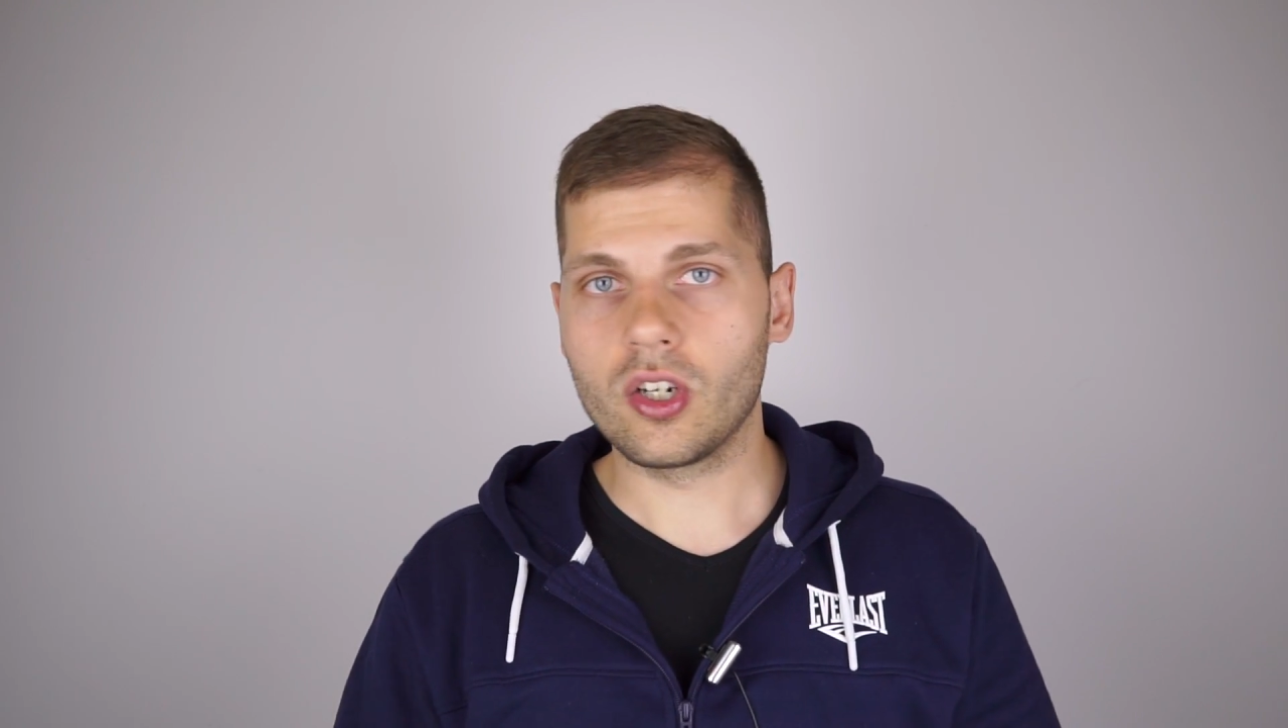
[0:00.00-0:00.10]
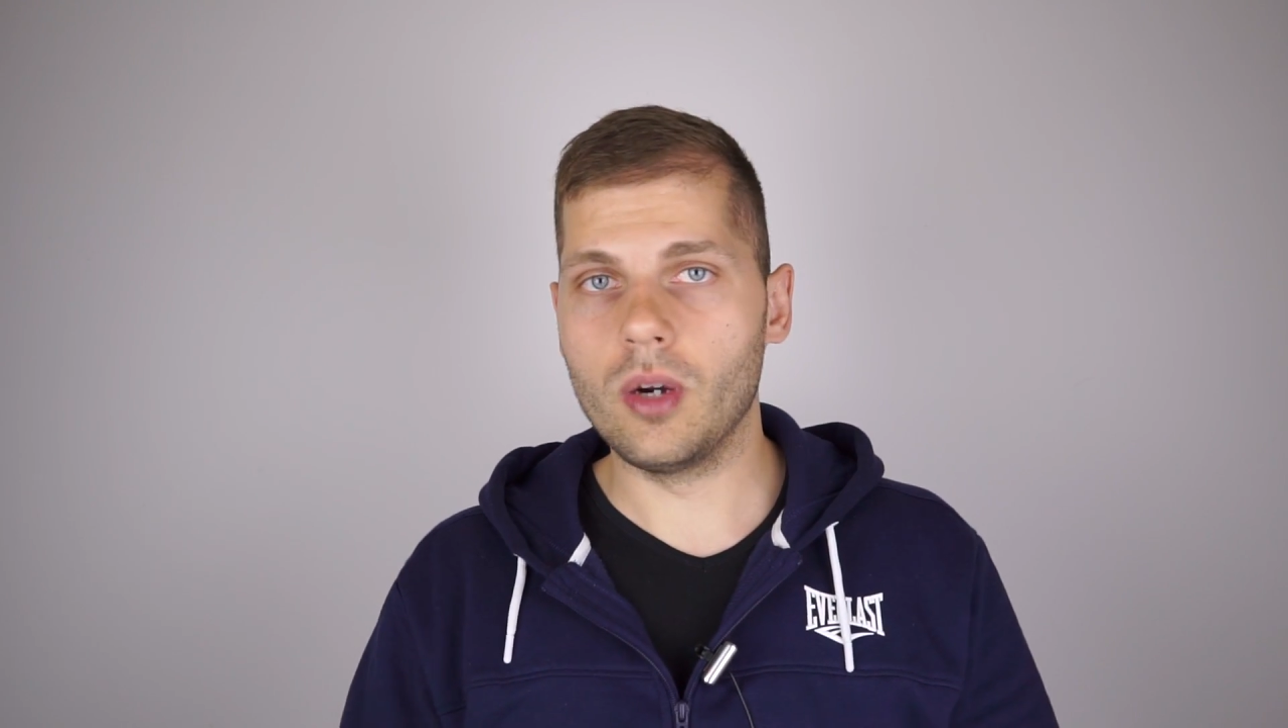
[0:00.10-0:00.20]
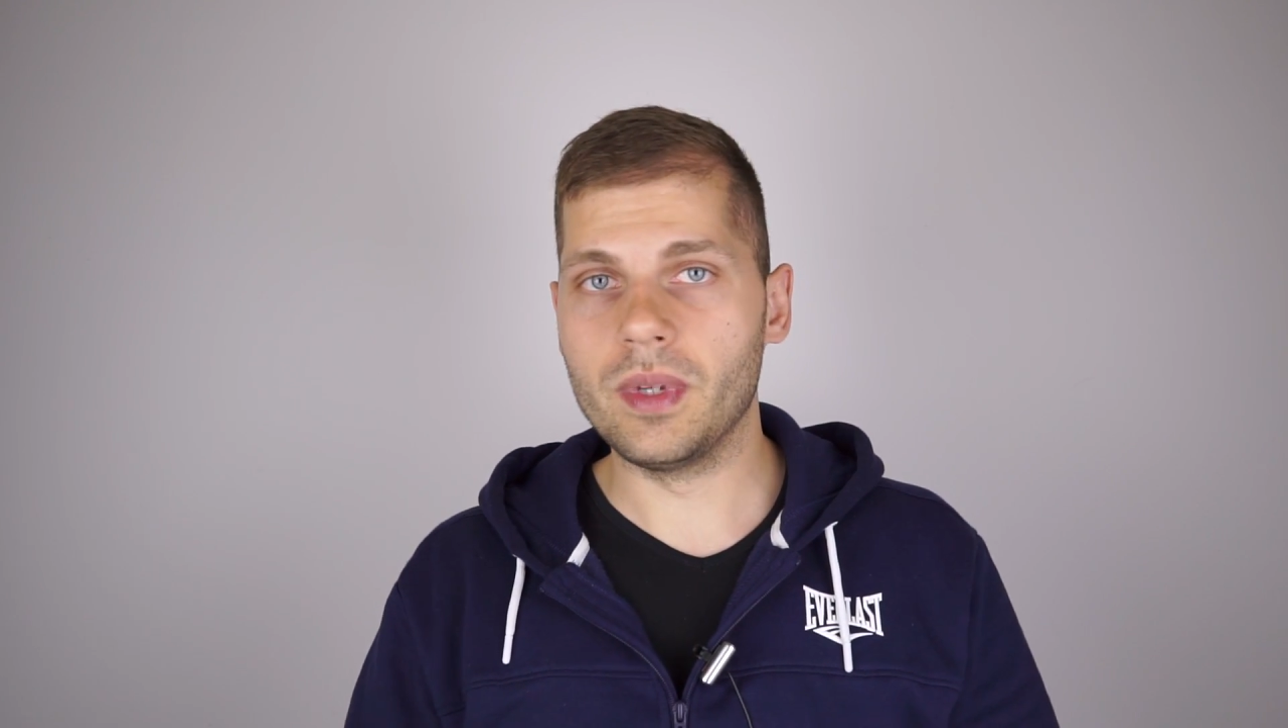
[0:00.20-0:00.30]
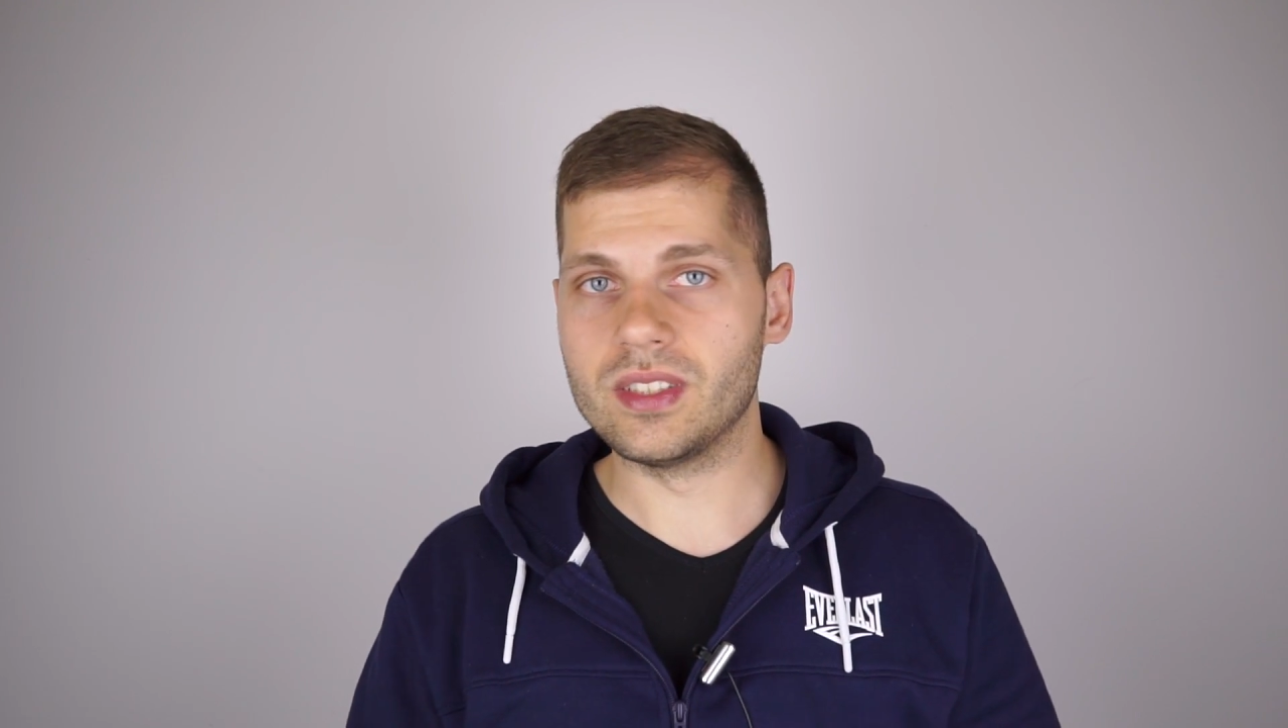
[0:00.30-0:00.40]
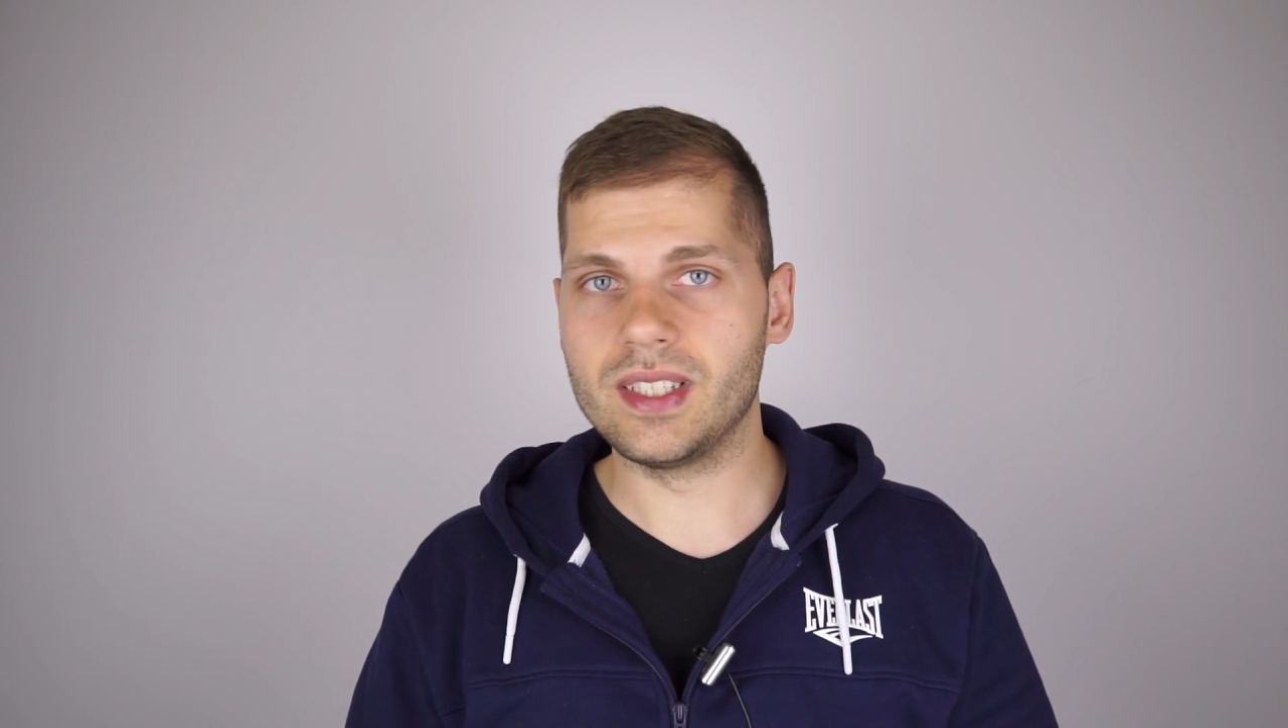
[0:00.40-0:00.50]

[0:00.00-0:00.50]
comments